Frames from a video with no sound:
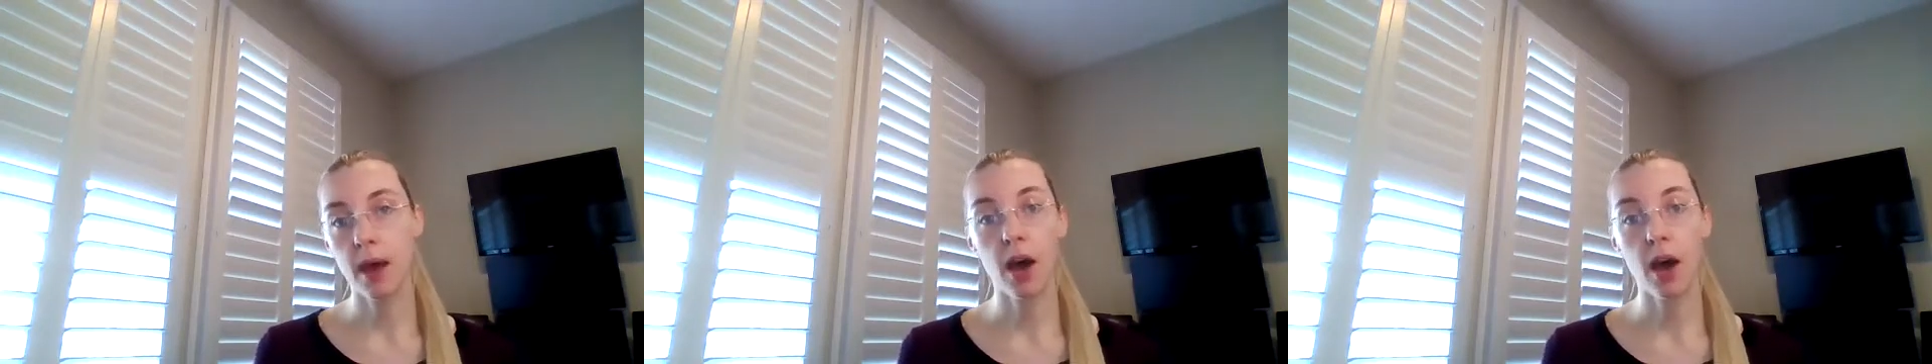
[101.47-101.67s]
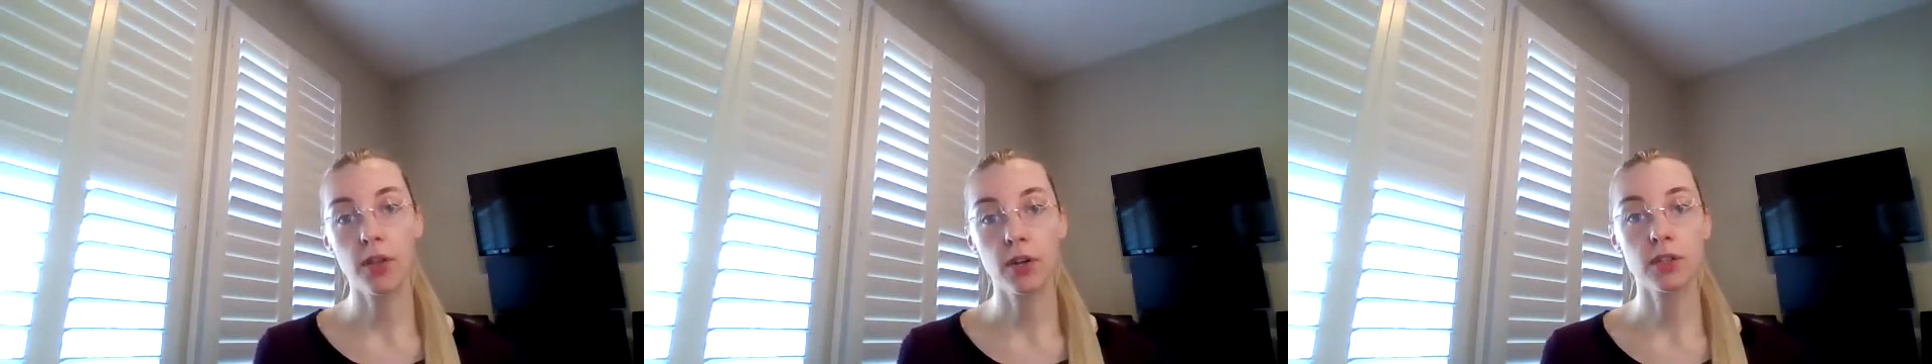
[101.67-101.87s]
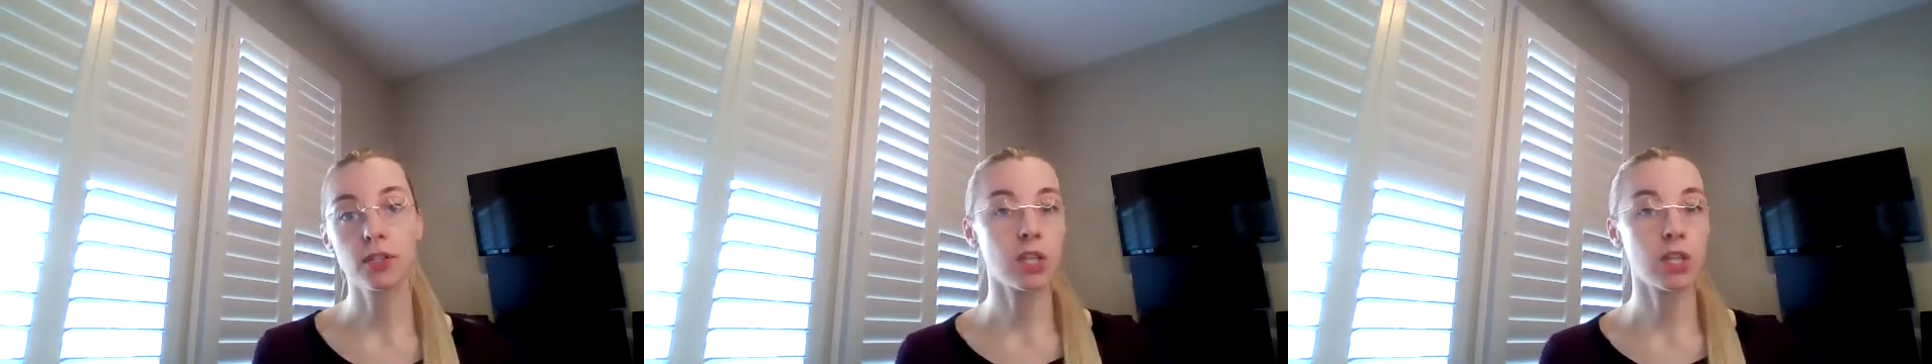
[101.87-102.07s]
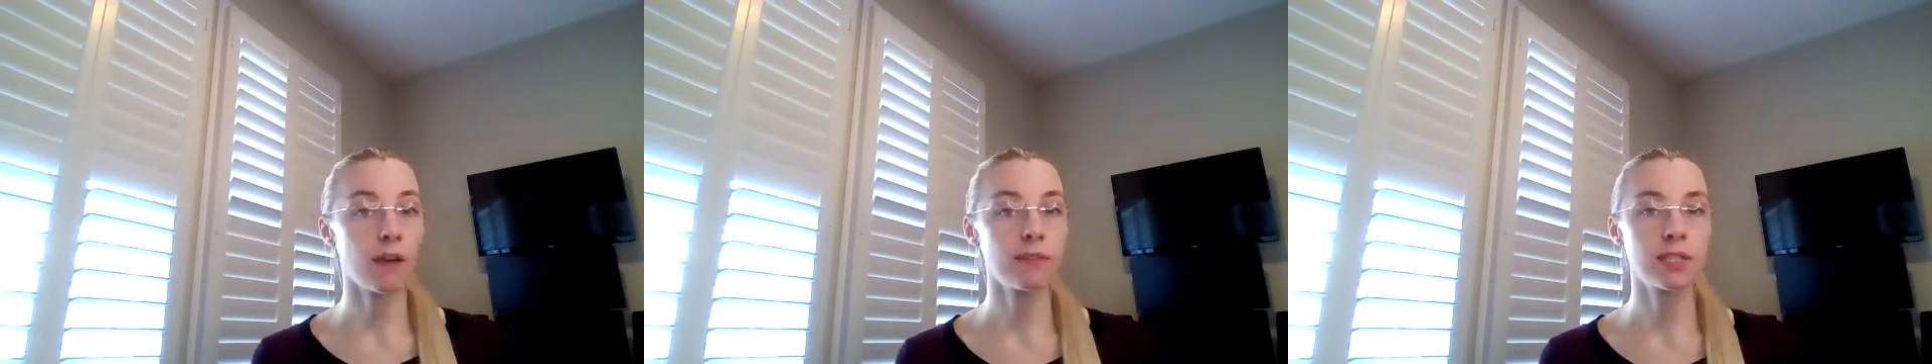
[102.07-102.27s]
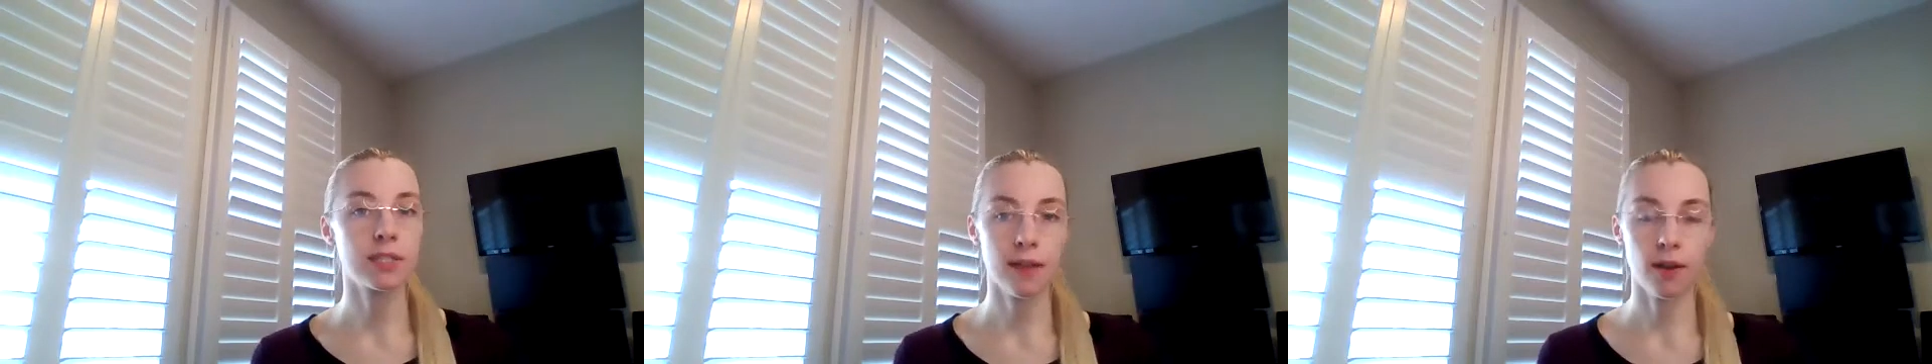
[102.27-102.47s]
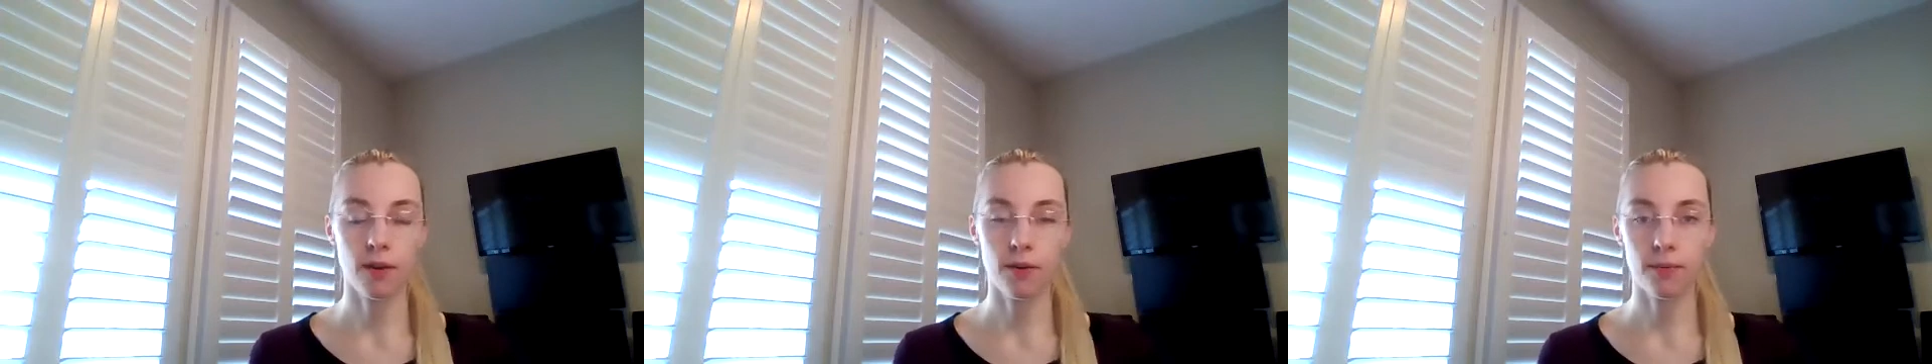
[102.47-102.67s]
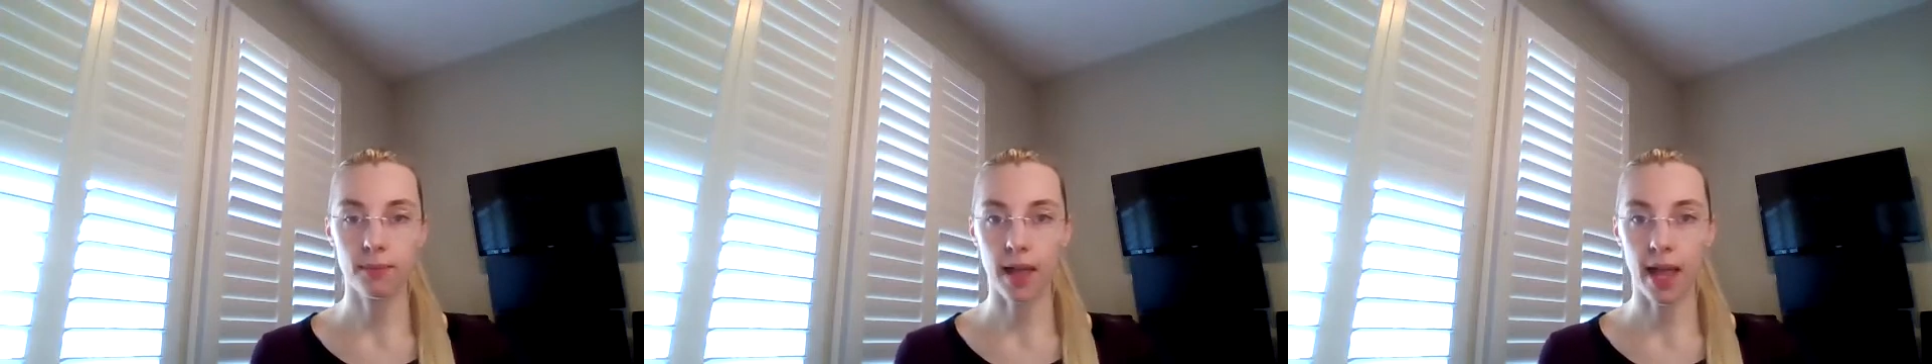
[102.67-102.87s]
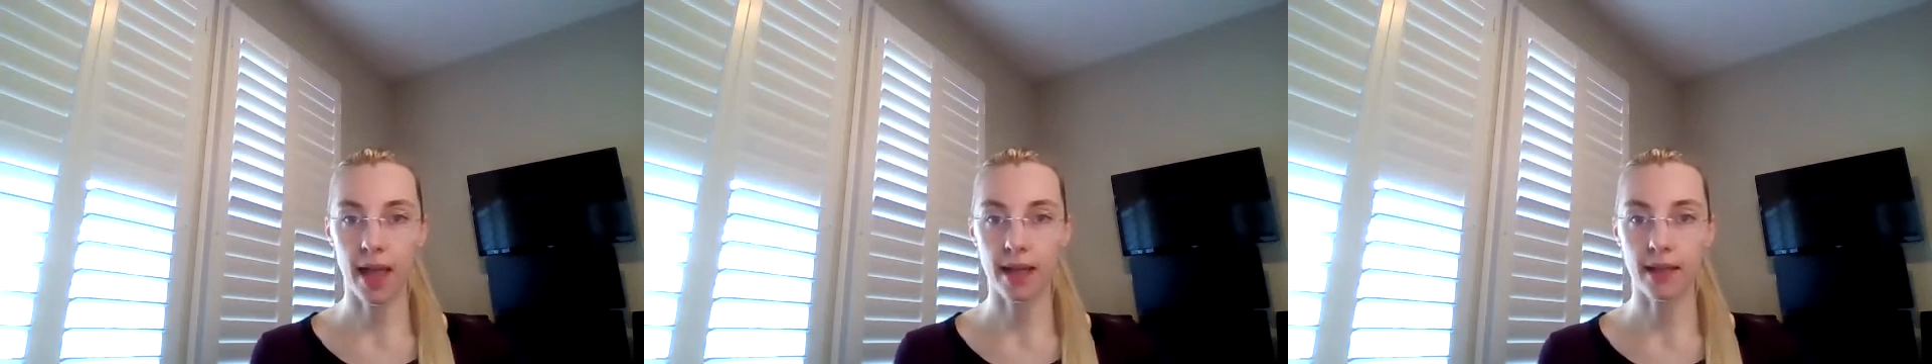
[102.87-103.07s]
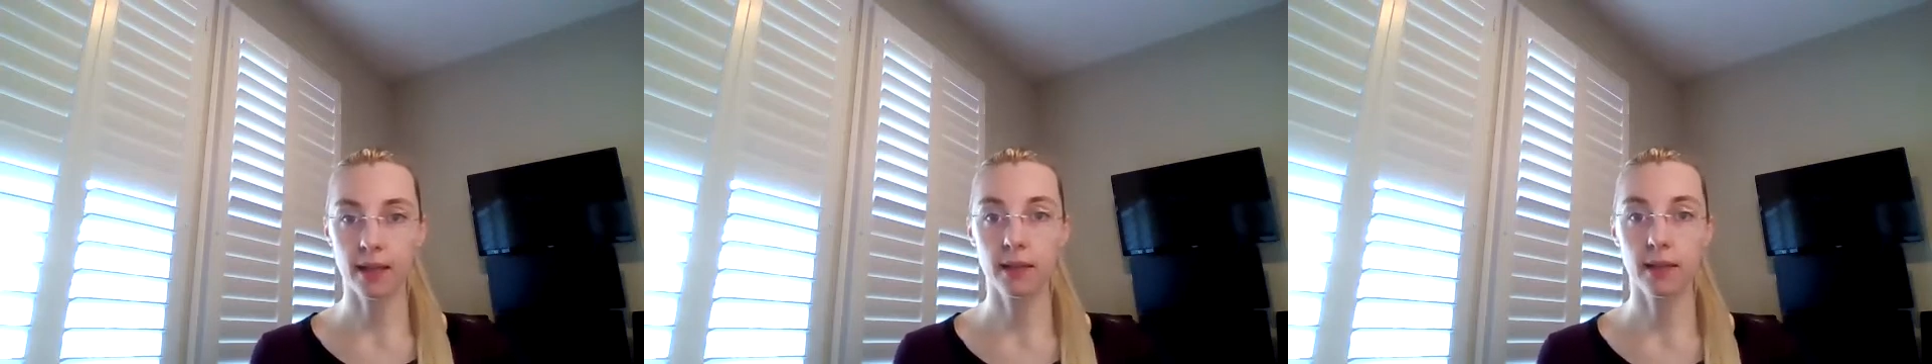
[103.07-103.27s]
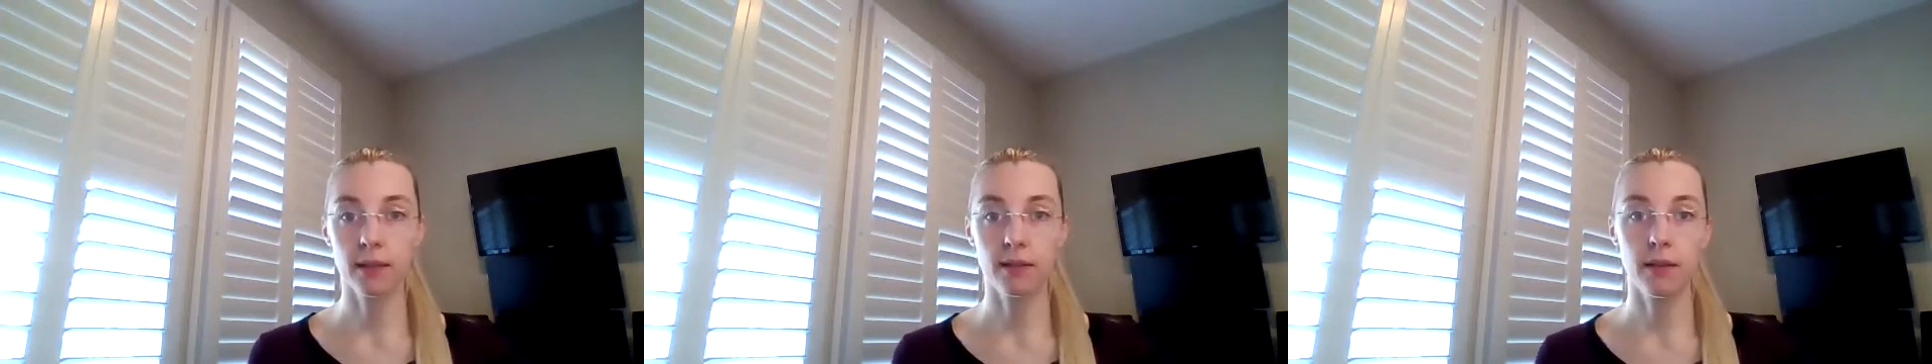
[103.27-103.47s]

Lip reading: other soft skill like